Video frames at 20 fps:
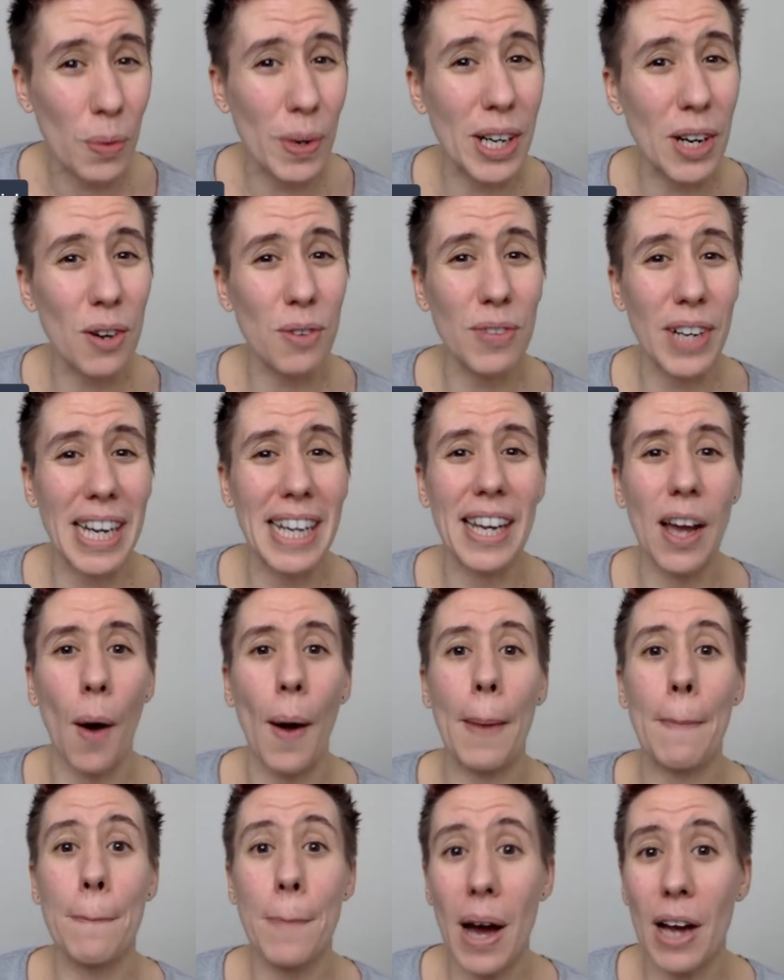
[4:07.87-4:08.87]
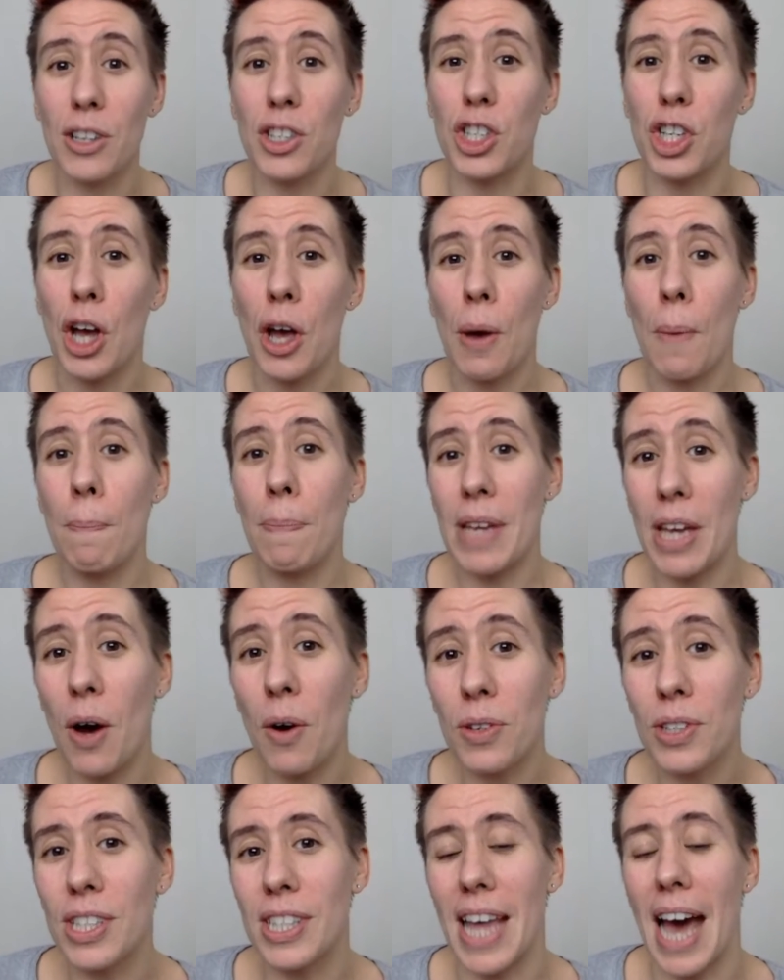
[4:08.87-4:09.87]
We're not really going much
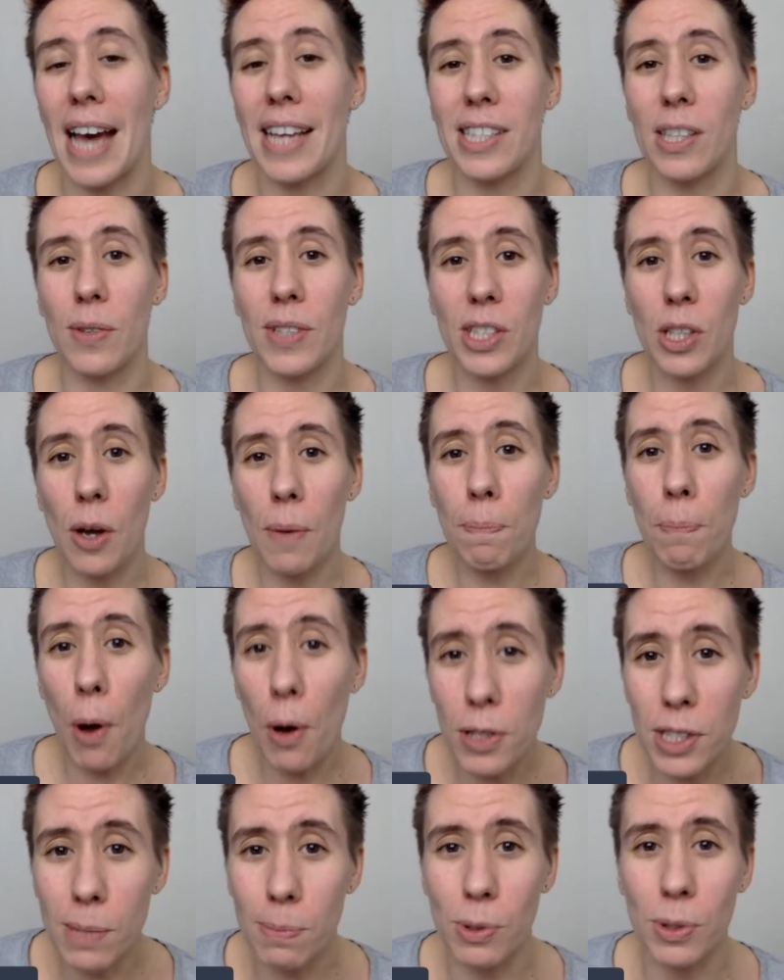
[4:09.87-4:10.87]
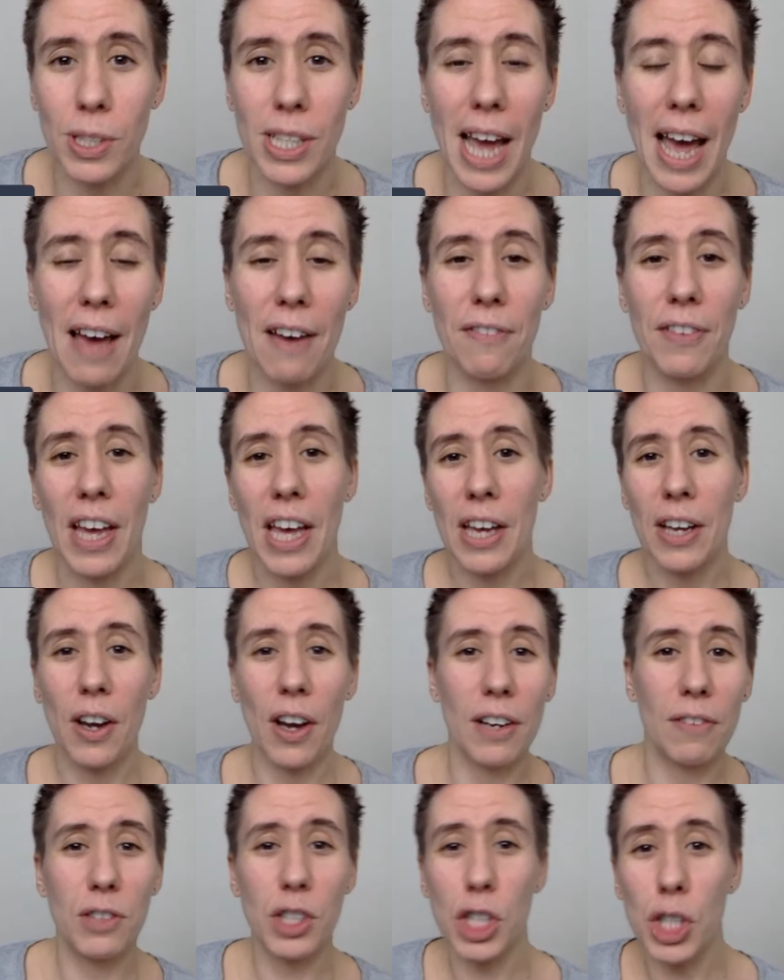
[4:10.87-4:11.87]
beyond that. So it's not impossible to have
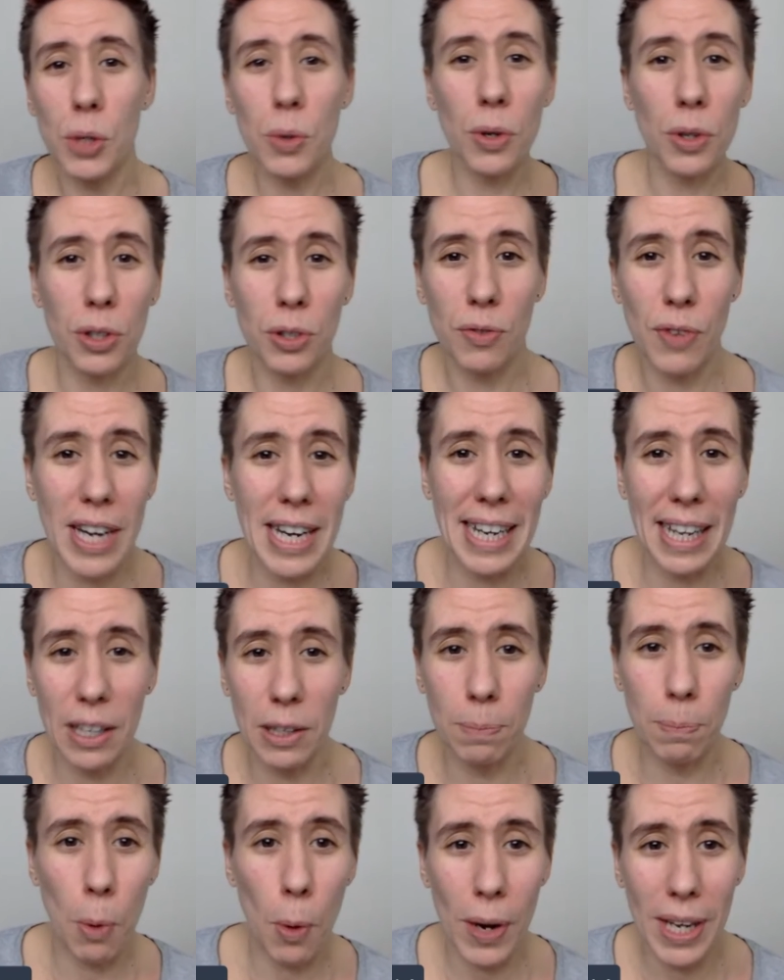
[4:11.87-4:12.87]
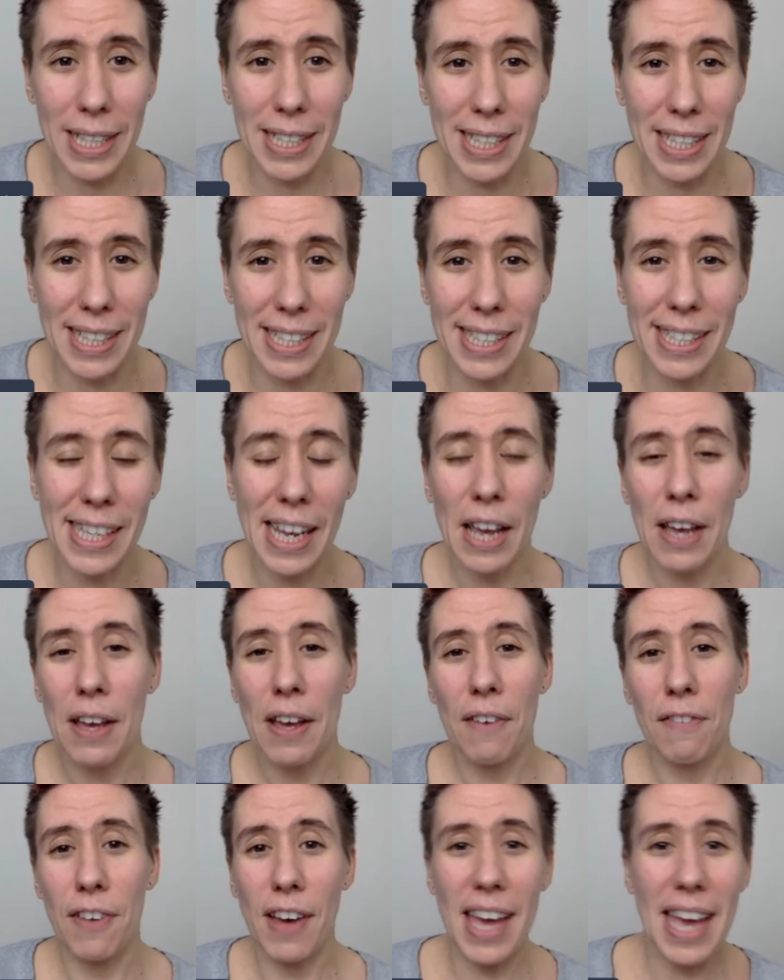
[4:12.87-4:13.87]
kind of 2 or 3 little pointers
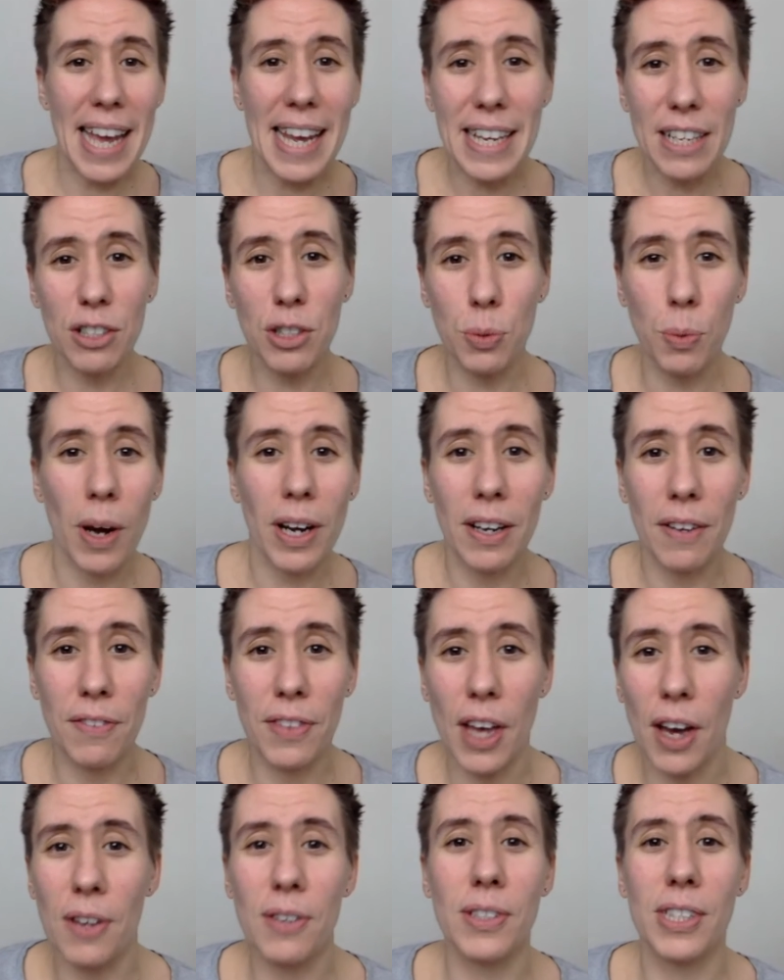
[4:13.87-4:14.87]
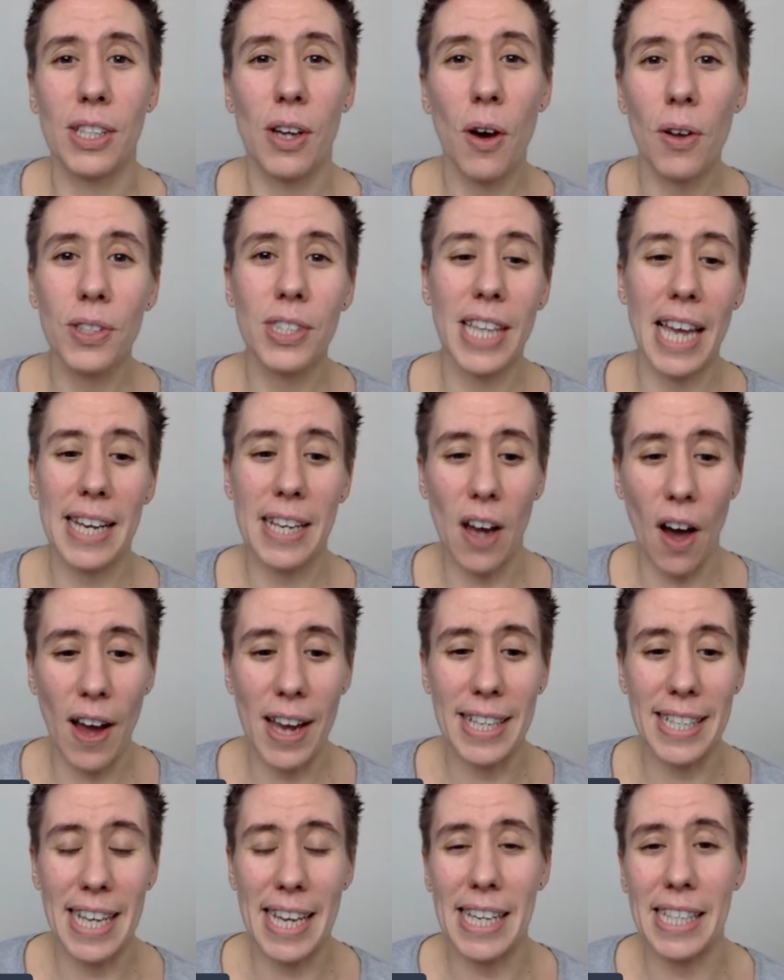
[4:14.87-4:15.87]
for each one of those content
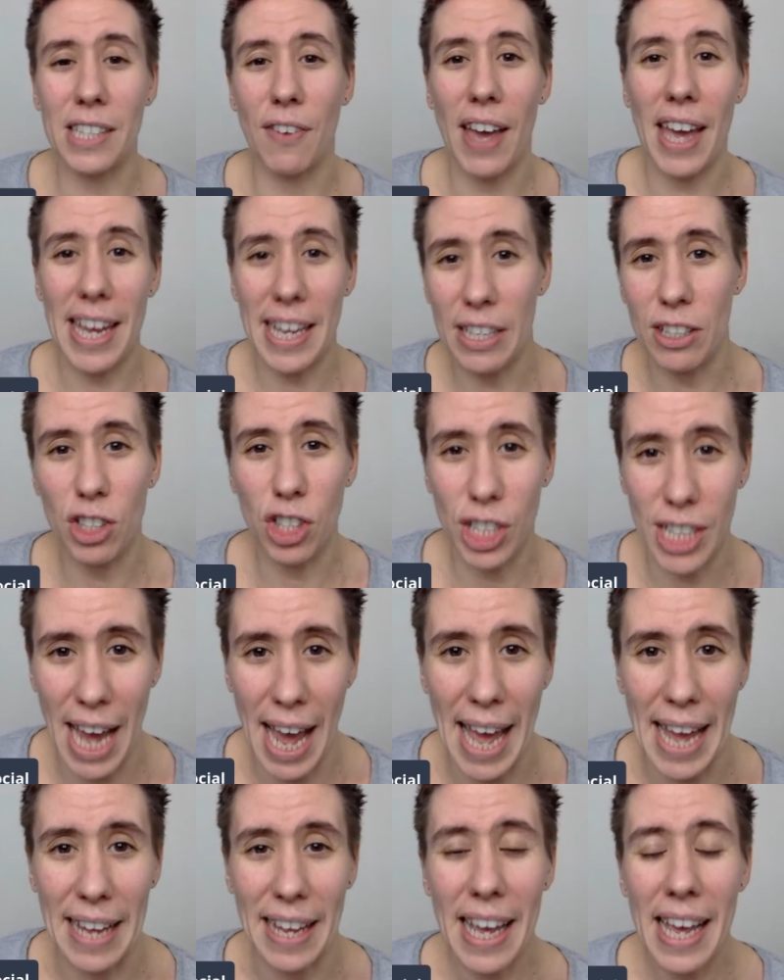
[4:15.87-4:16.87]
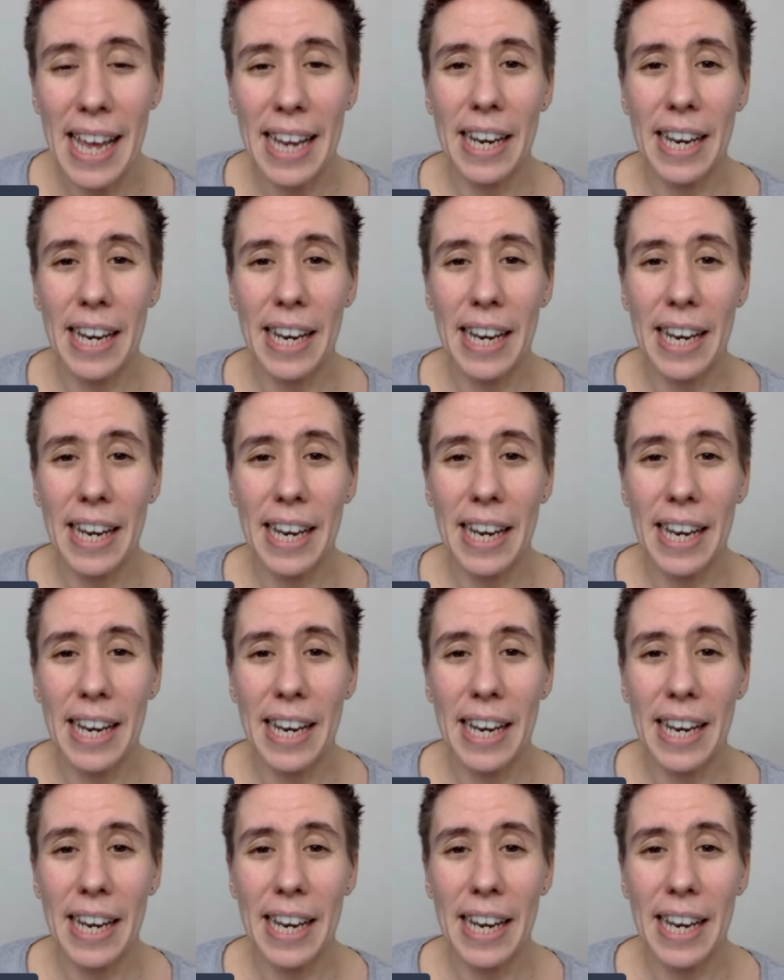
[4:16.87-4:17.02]
ideas for each day.